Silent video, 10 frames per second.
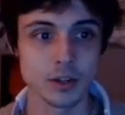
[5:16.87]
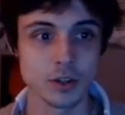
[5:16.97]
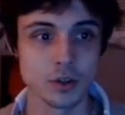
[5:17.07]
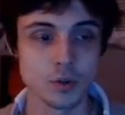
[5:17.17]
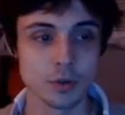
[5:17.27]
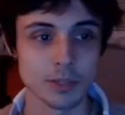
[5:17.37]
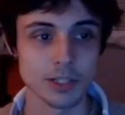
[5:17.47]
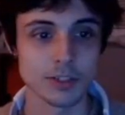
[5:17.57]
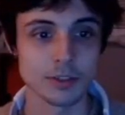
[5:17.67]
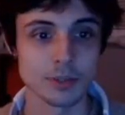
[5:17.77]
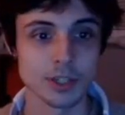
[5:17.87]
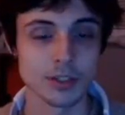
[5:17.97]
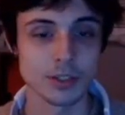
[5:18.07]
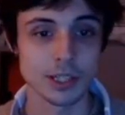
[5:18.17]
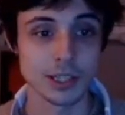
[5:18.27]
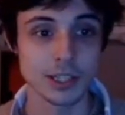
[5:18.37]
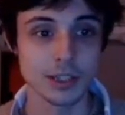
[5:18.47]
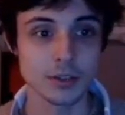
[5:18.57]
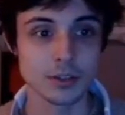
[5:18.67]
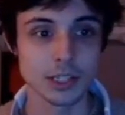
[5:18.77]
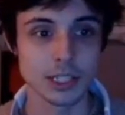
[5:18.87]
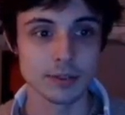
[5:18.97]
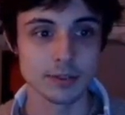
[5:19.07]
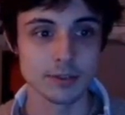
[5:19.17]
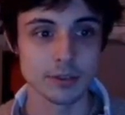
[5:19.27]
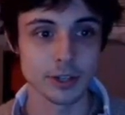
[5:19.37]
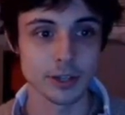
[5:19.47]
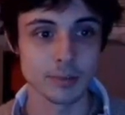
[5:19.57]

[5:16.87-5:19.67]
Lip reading: 2/1+2 because Leo's 11th frame